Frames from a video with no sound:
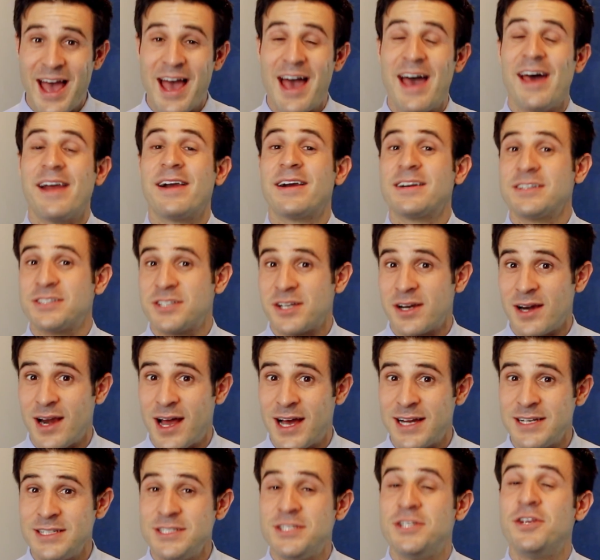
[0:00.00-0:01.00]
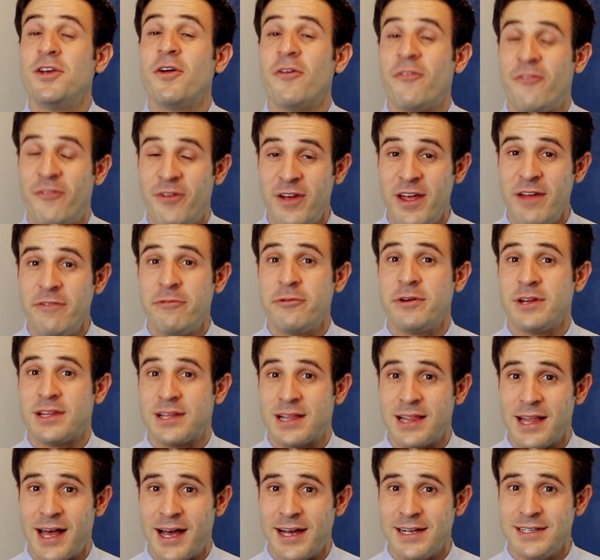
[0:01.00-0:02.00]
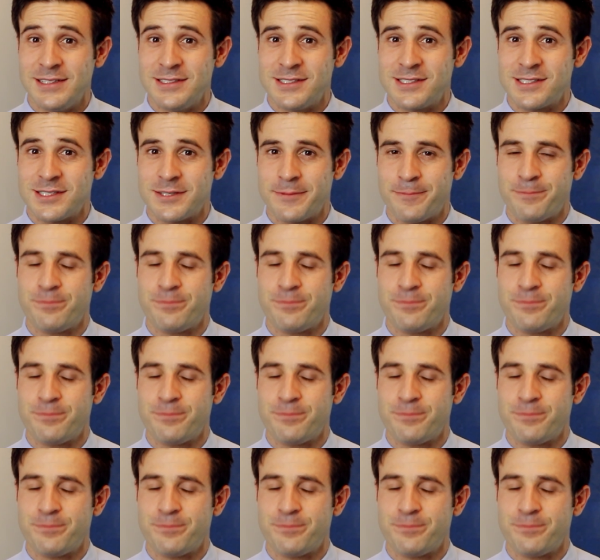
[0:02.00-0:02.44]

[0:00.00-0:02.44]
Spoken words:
and underlined your favorite lines,